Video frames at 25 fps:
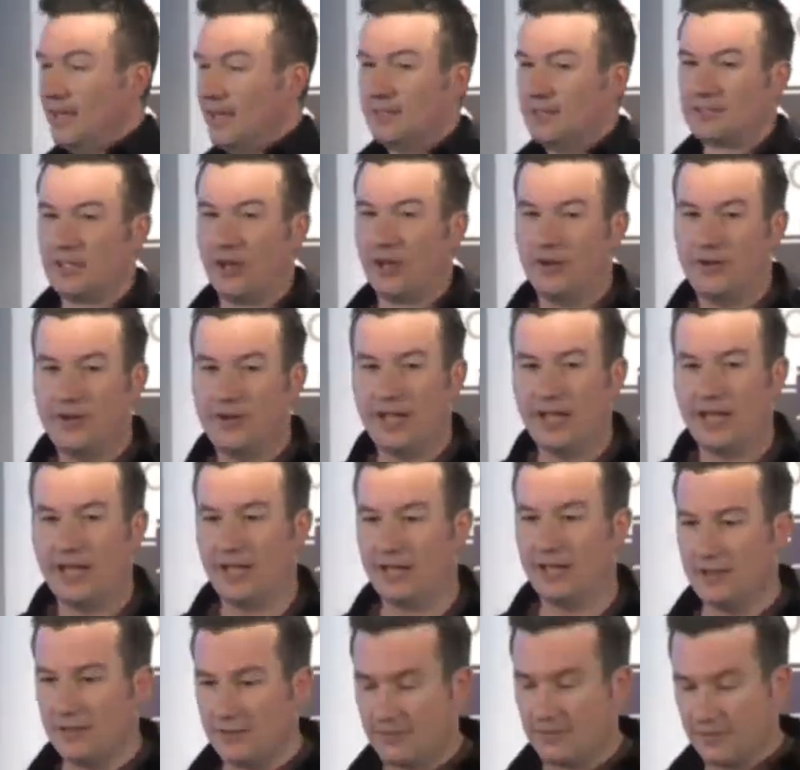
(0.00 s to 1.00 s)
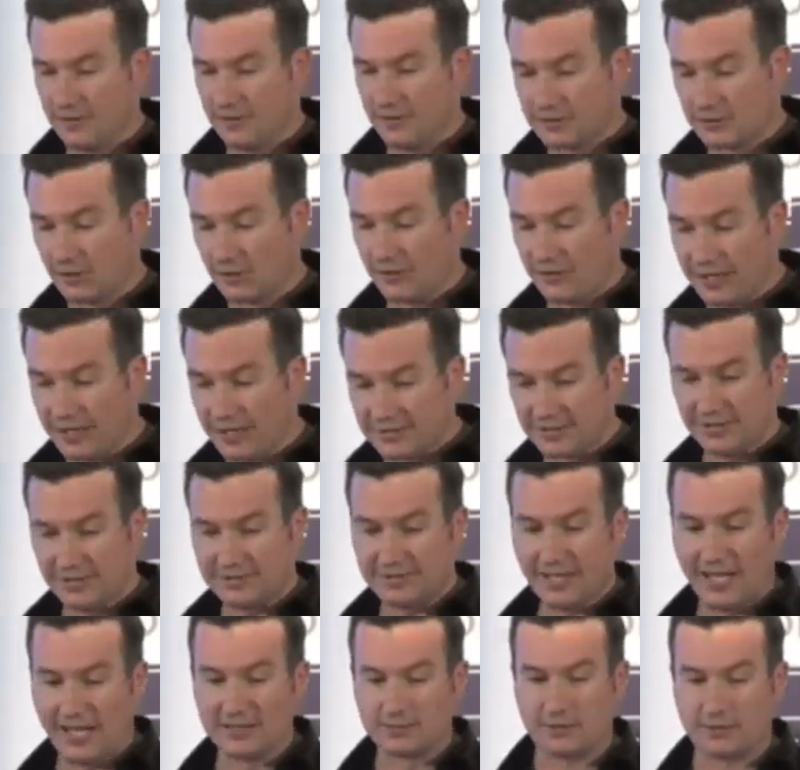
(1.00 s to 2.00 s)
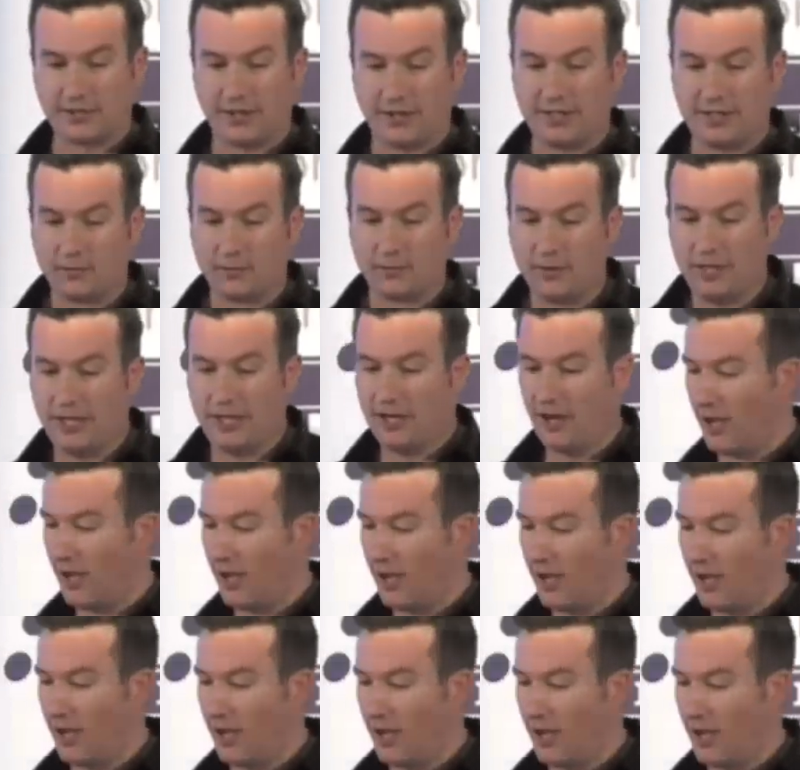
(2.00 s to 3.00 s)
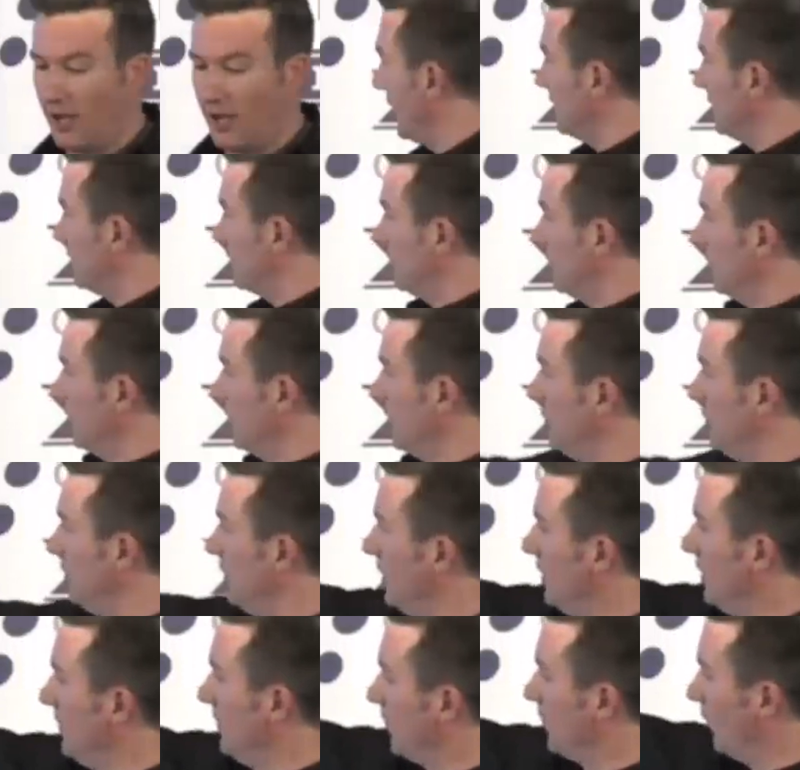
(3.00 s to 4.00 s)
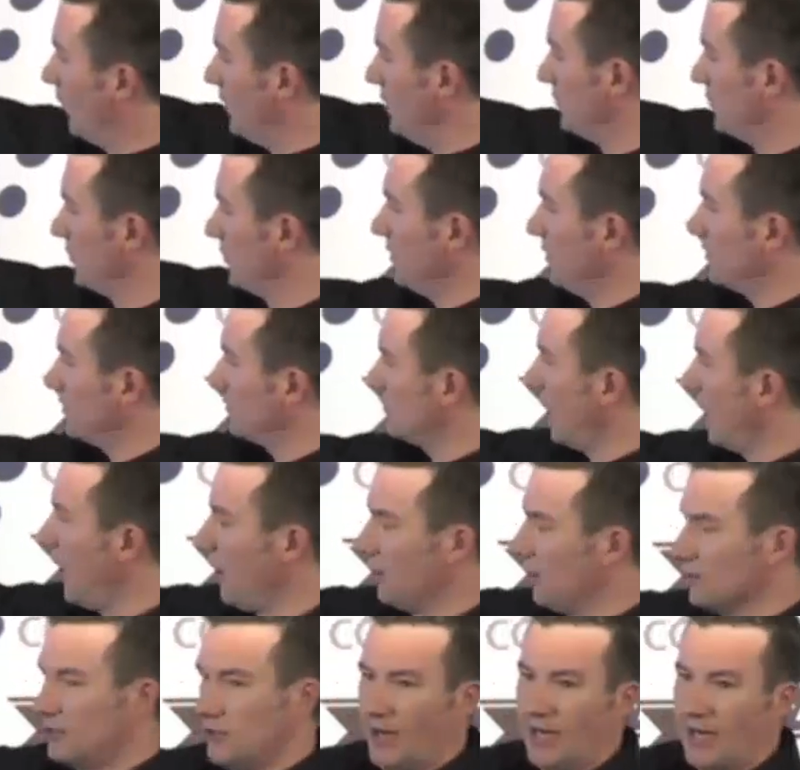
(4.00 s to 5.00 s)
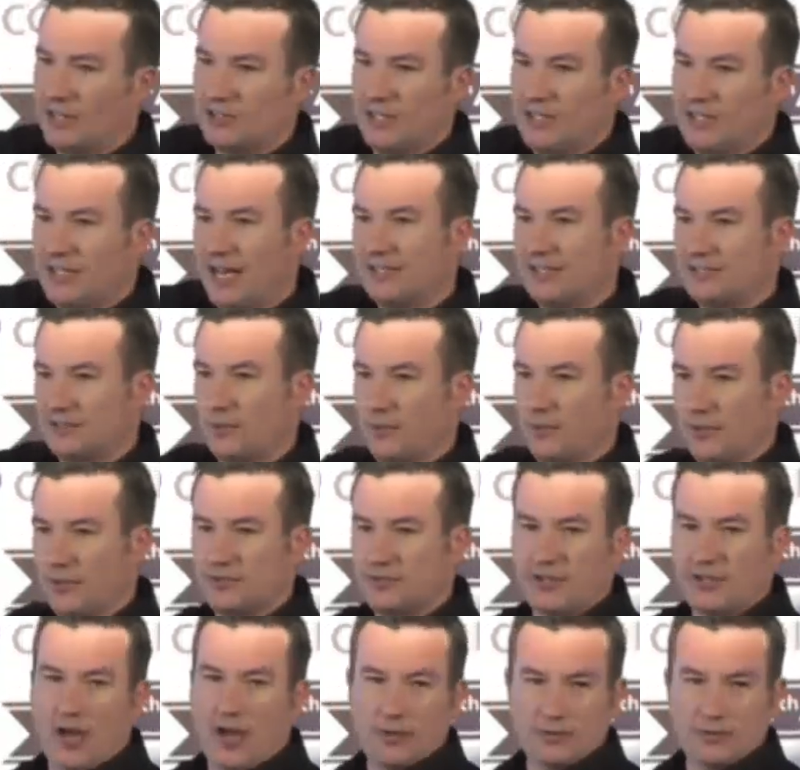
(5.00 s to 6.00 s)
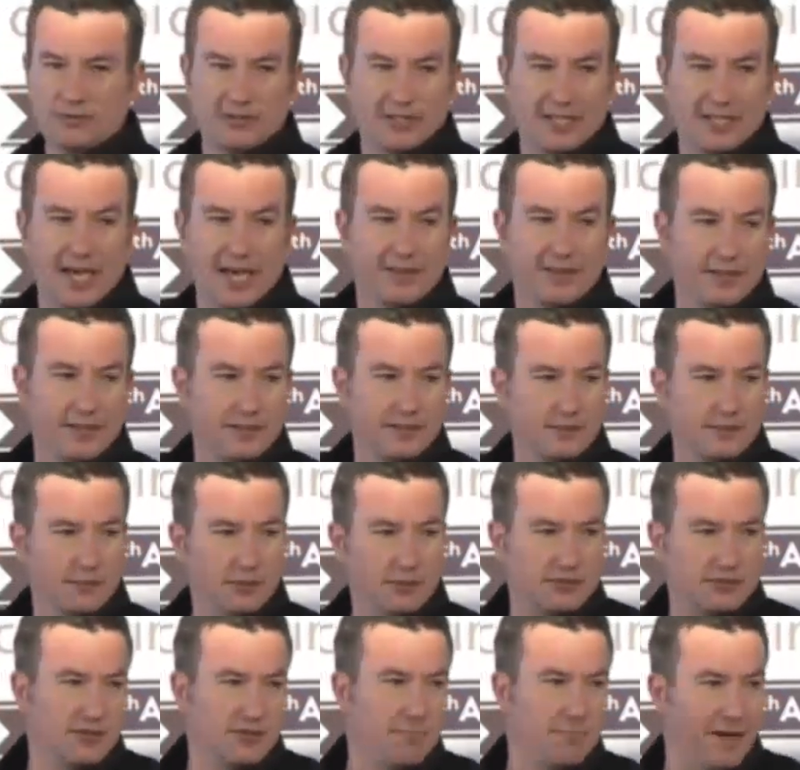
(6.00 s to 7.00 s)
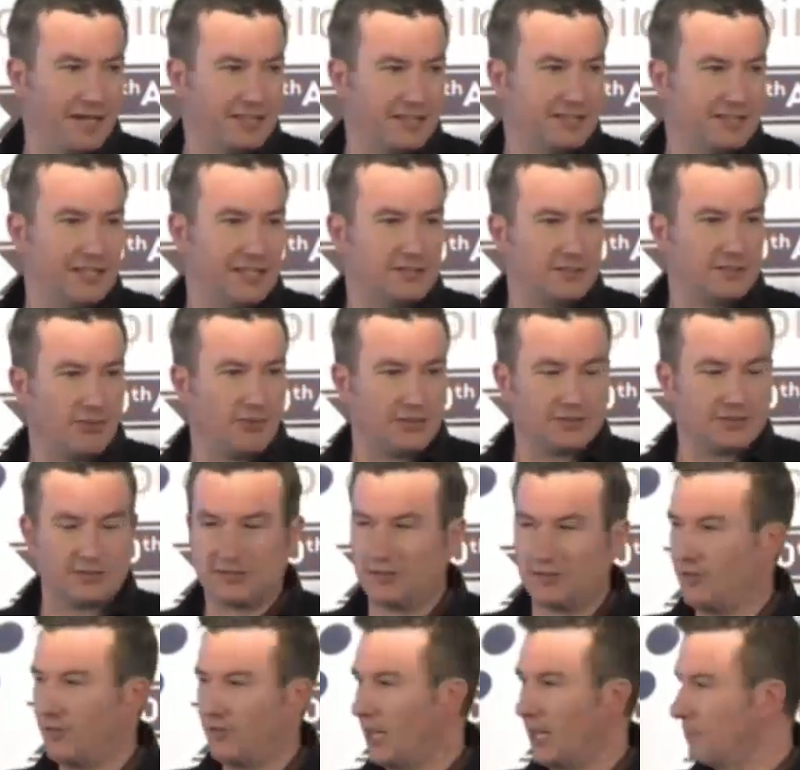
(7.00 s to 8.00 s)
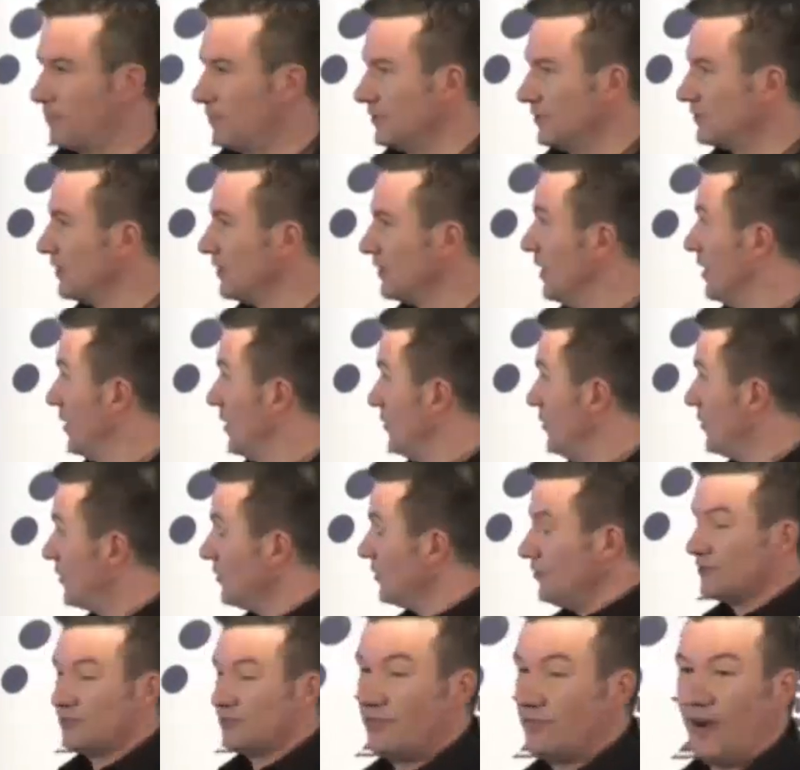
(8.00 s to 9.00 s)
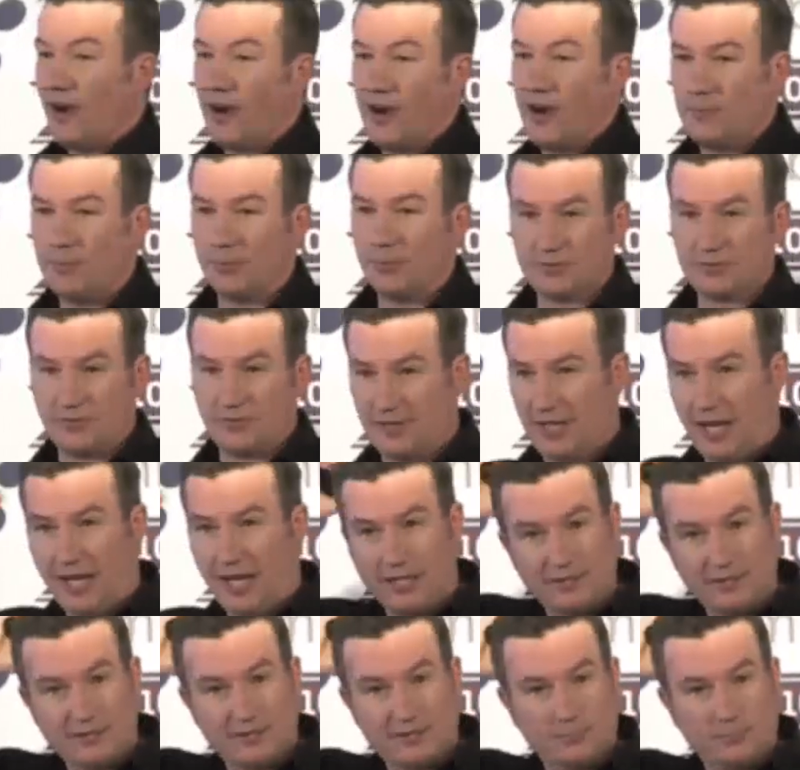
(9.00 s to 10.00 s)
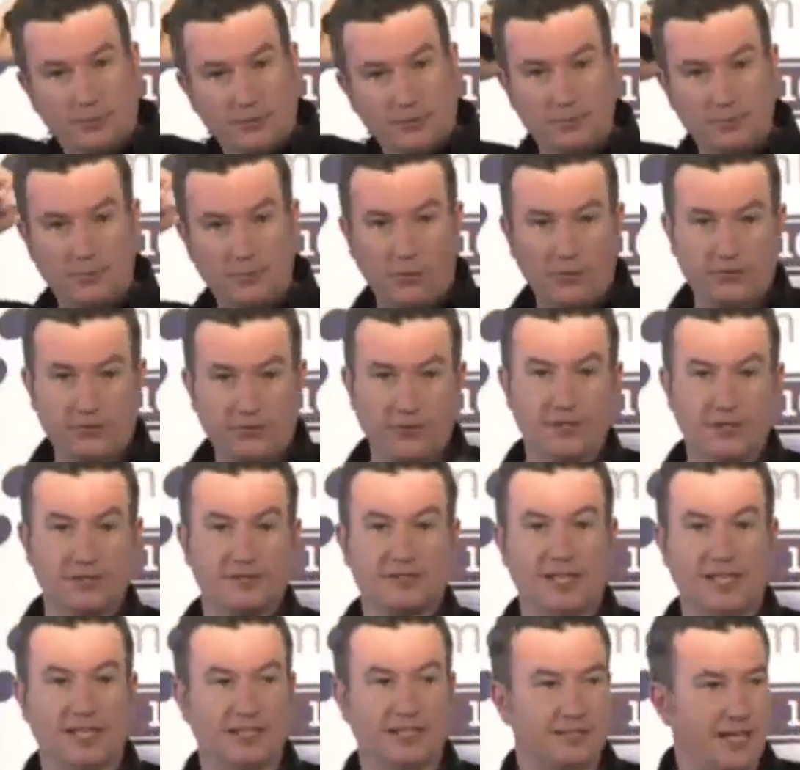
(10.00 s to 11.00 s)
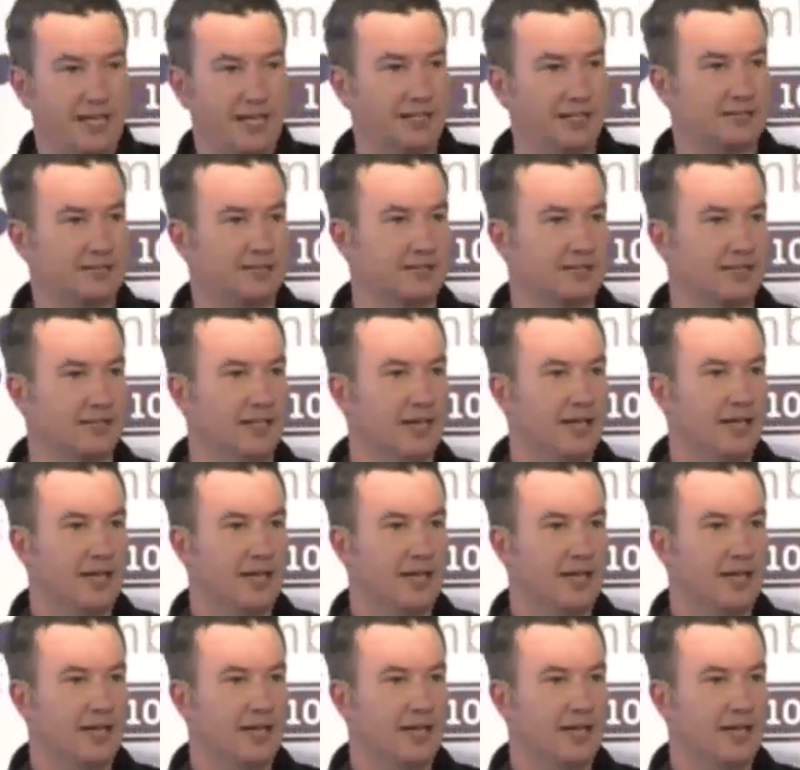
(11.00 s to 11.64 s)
So the sort of things that it does, which I think are really nice, is it lets you, when you're doing your styles, you can actually nest all your styles together, which sort of makes sense for us as developers. You can variables for colors and put them all through your CSS.